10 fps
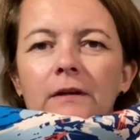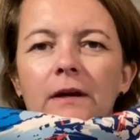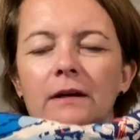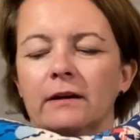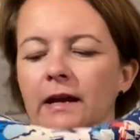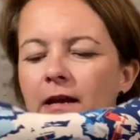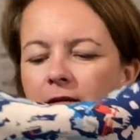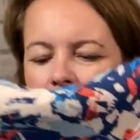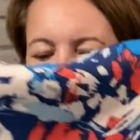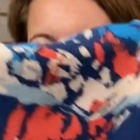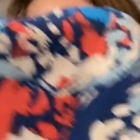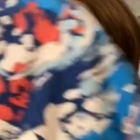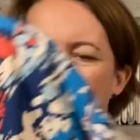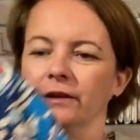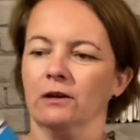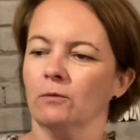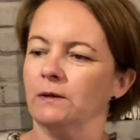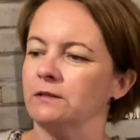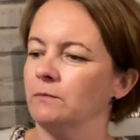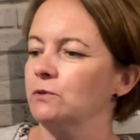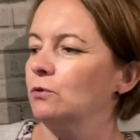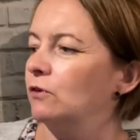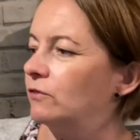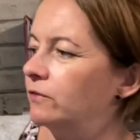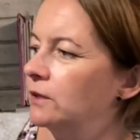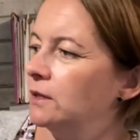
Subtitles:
again, I think it'll be some sort of